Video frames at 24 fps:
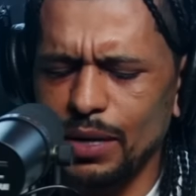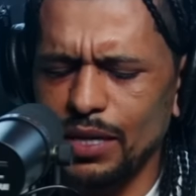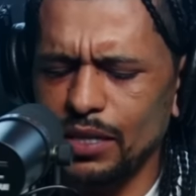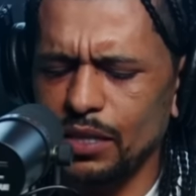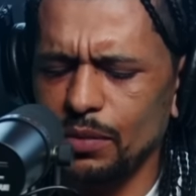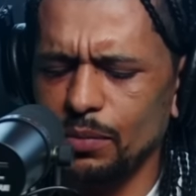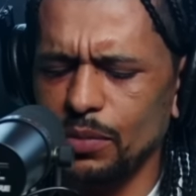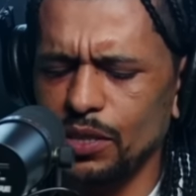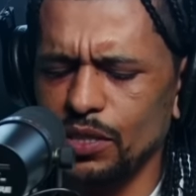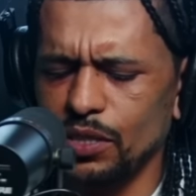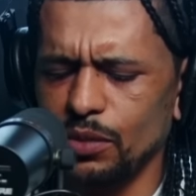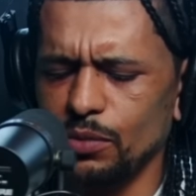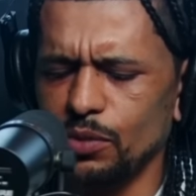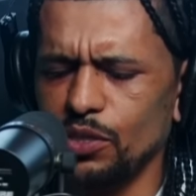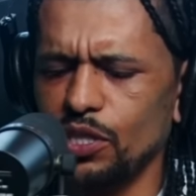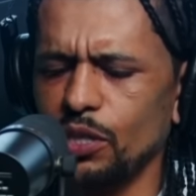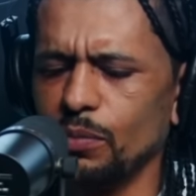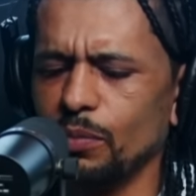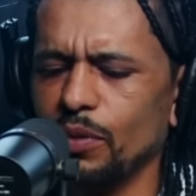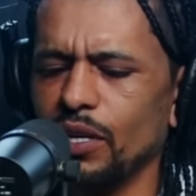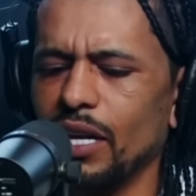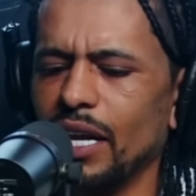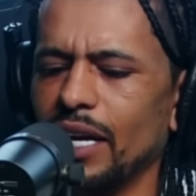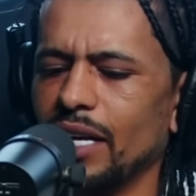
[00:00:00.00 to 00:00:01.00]
about to be some
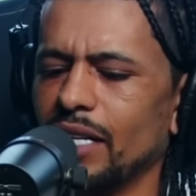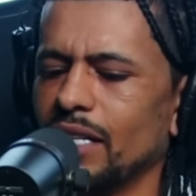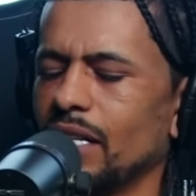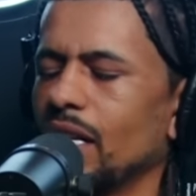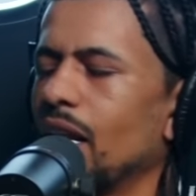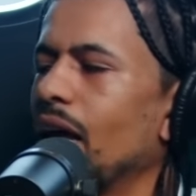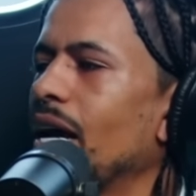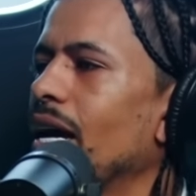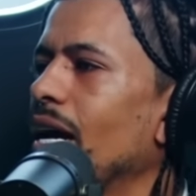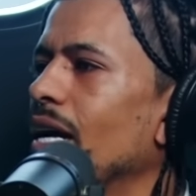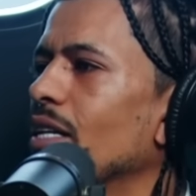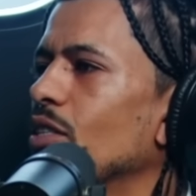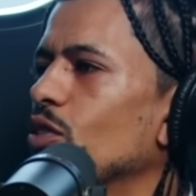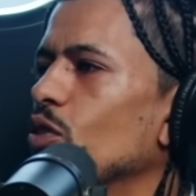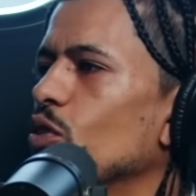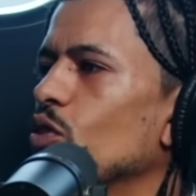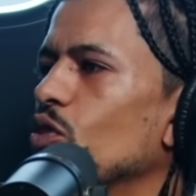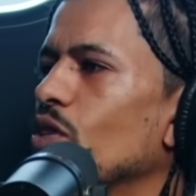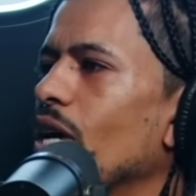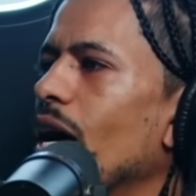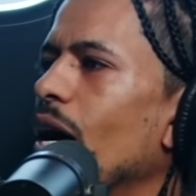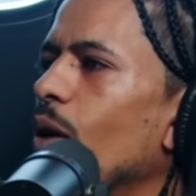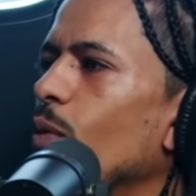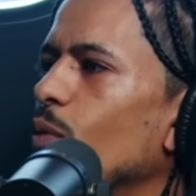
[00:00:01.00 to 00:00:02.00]
shit, but like, like I
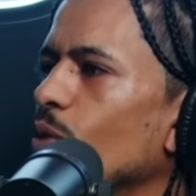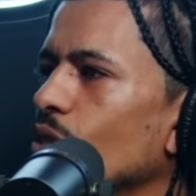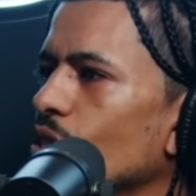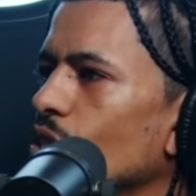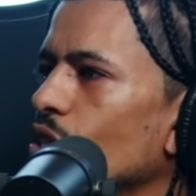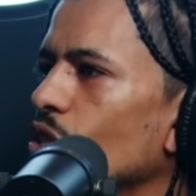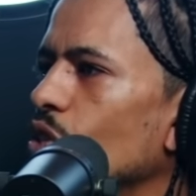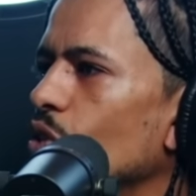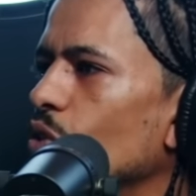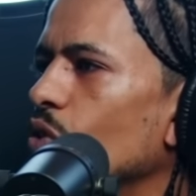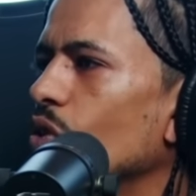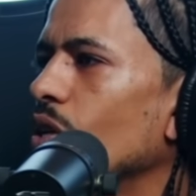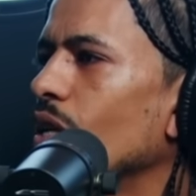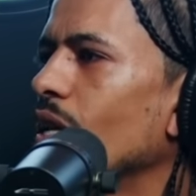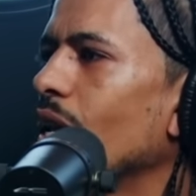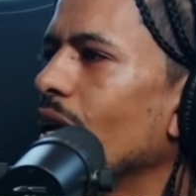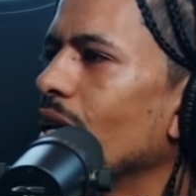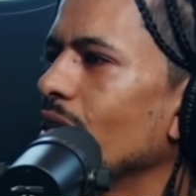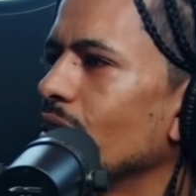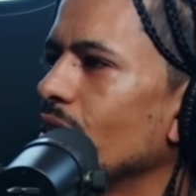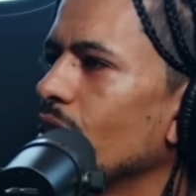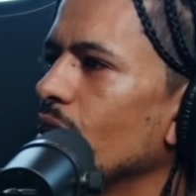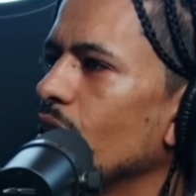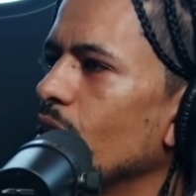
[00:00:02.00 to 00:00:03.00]
told you, I wasn't
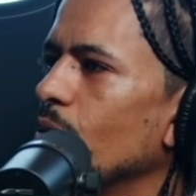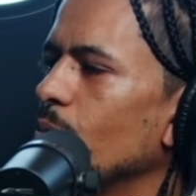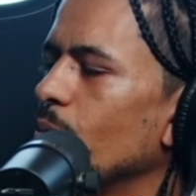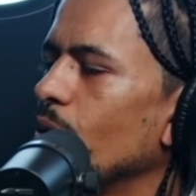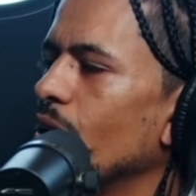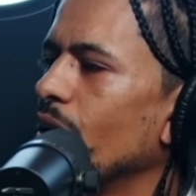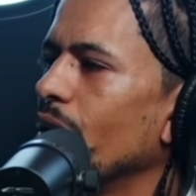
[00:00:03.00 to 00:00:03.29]
utilizing it.